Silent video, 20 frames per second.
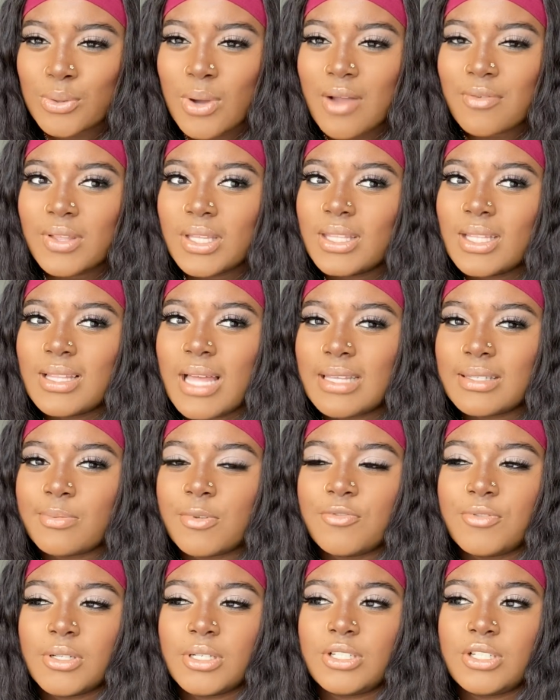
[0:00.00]
I feel like the last time
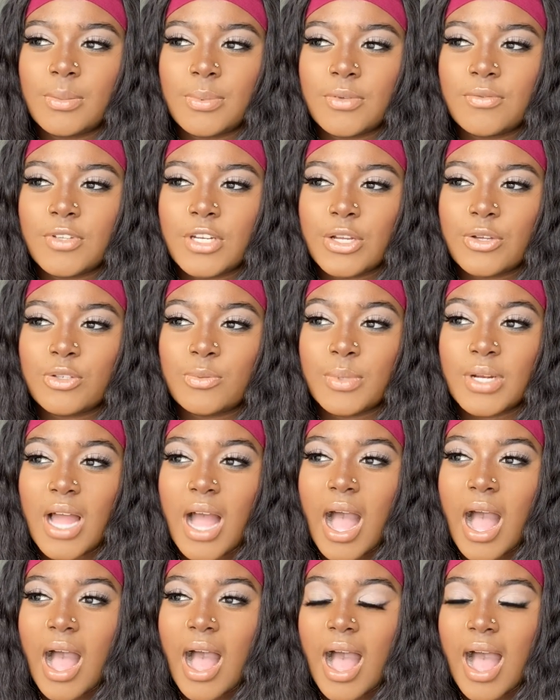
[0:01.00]
I've done a shipping video has been a
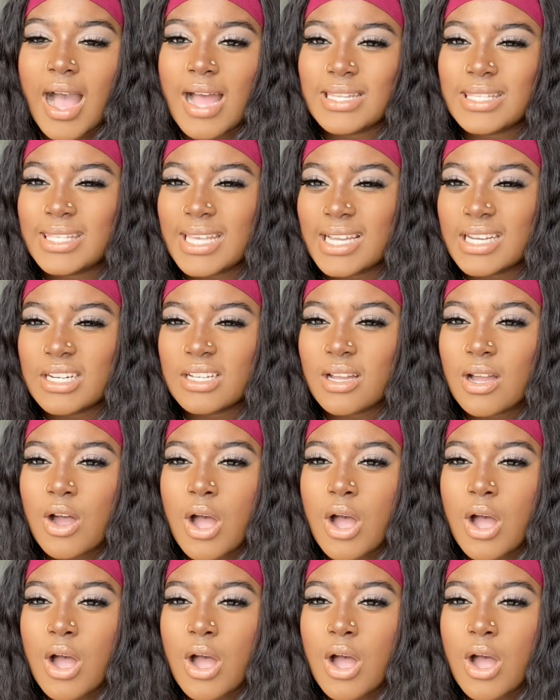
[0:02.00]
hot second ago.